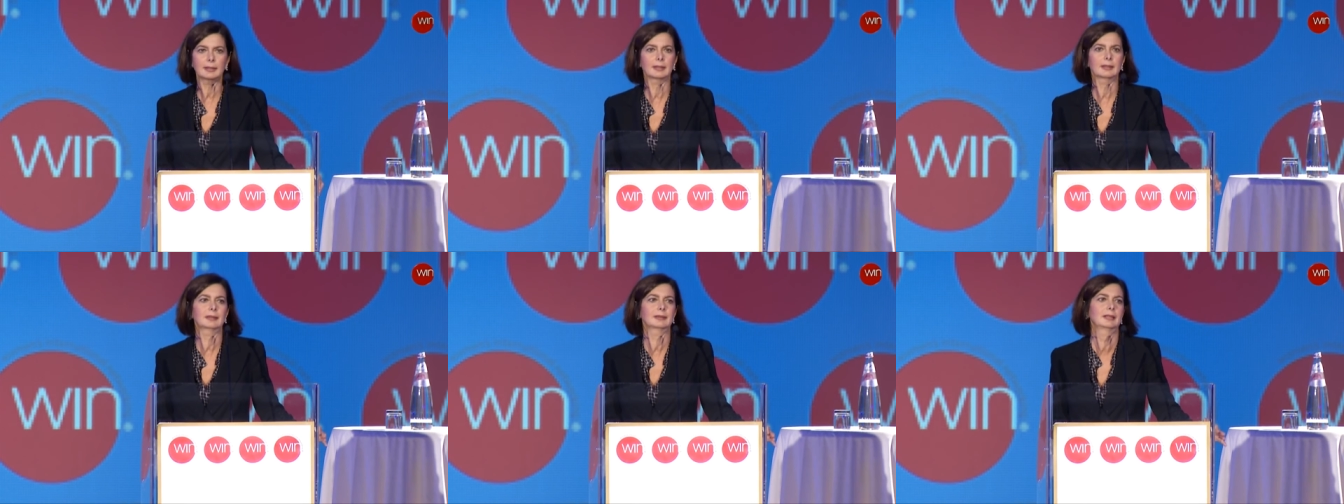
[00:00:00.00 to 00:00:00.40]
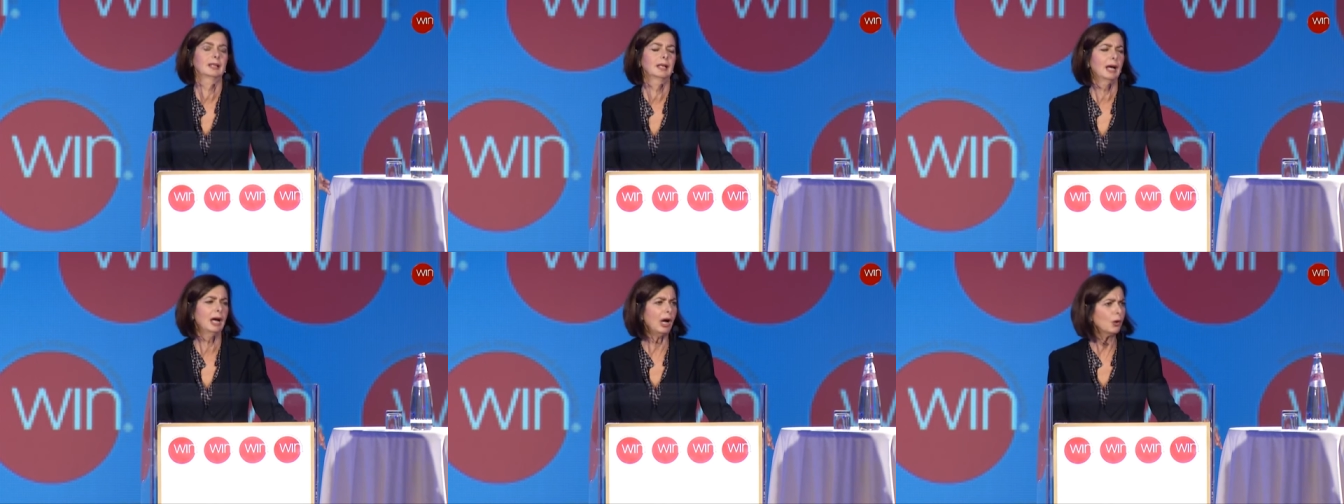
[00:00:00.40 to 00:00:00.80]

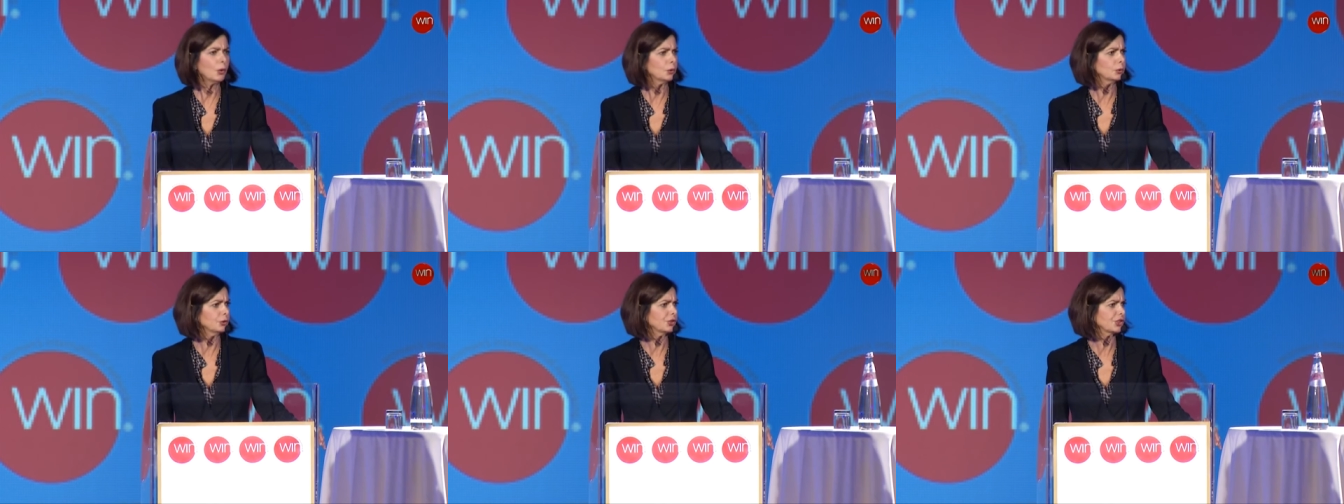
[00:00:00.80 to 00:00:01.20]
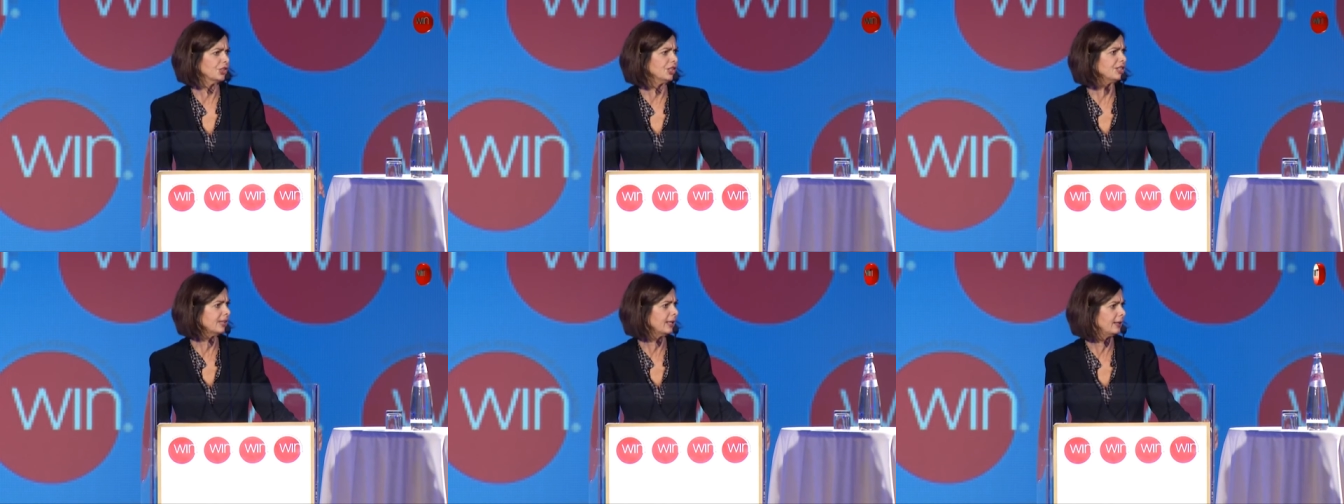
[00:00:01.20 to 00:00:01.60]
how could
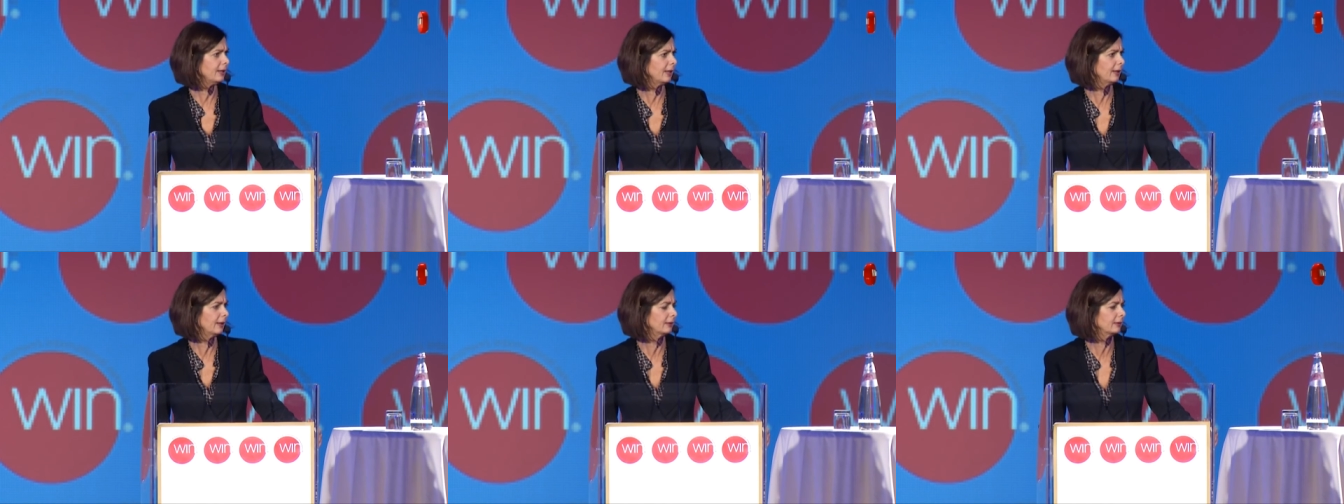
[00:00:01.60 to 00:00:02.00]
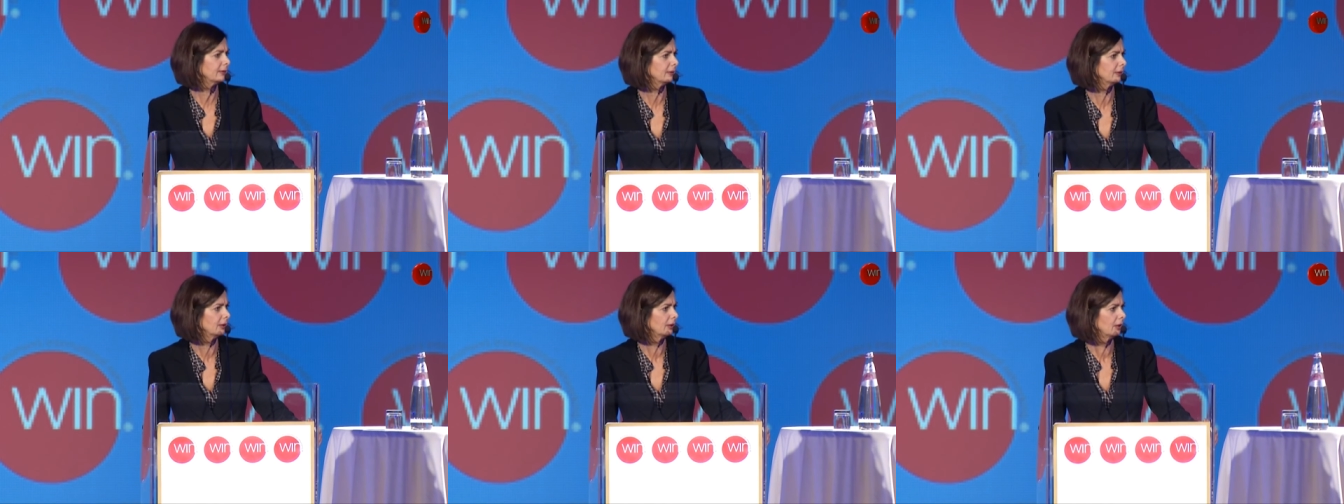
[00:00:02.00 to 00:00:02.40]
she say that?
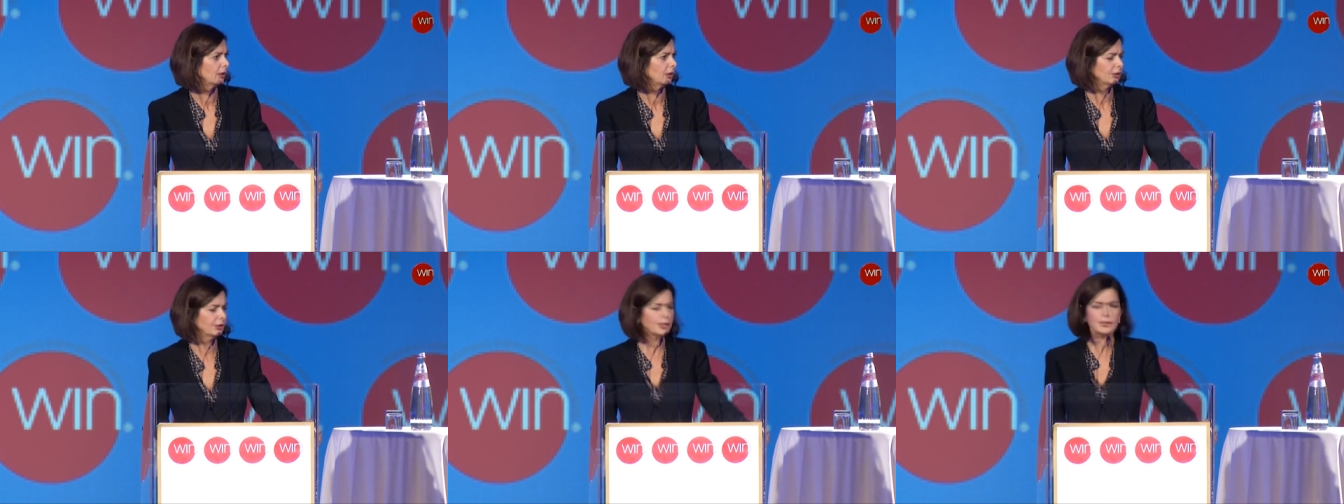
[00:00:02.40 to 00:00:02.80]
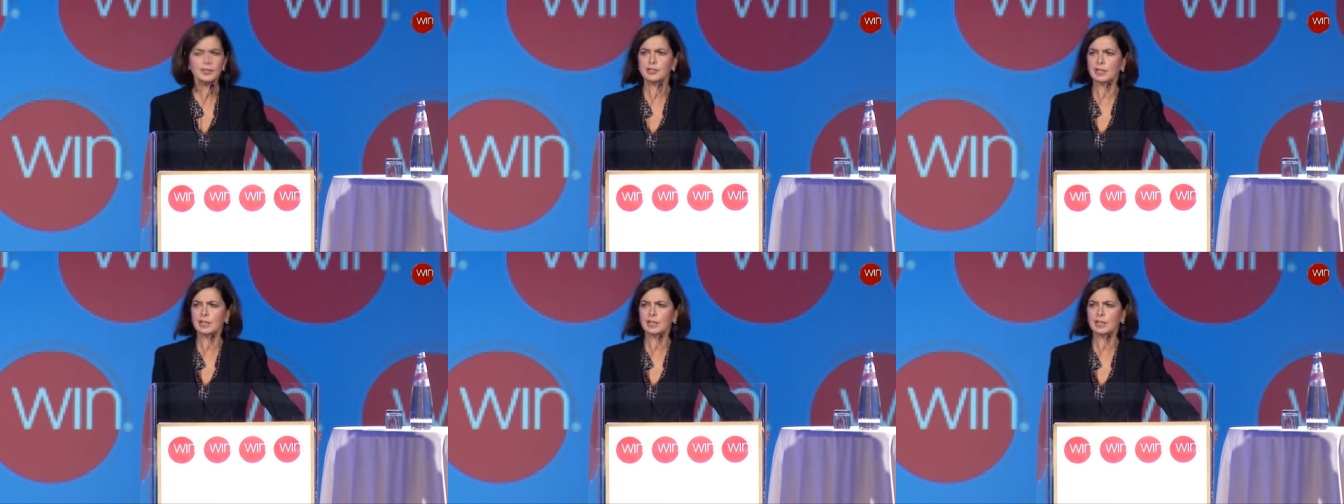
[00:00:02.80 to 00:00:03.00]
This is